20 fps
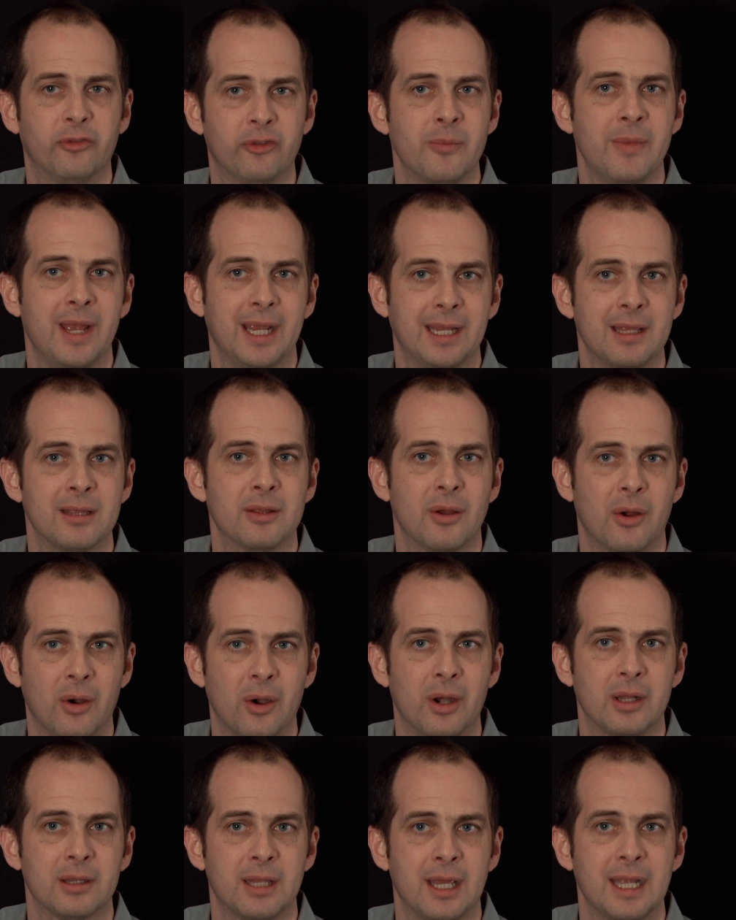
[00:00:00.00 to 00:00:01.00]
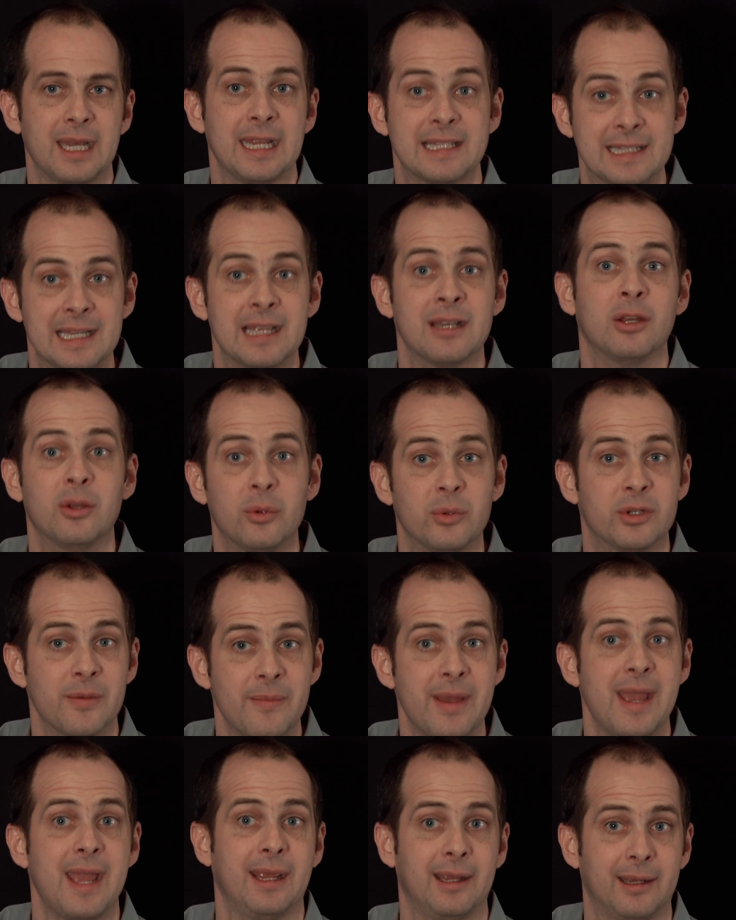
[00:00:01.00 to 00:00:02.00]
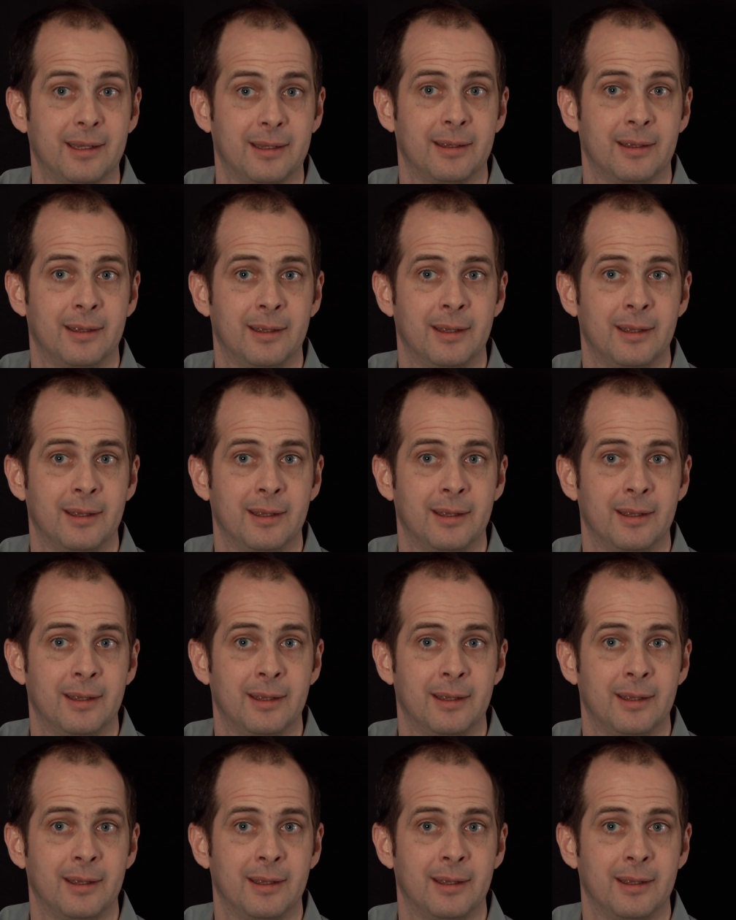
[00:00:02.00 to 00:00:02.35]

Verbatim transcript: from making the art that is in you to make.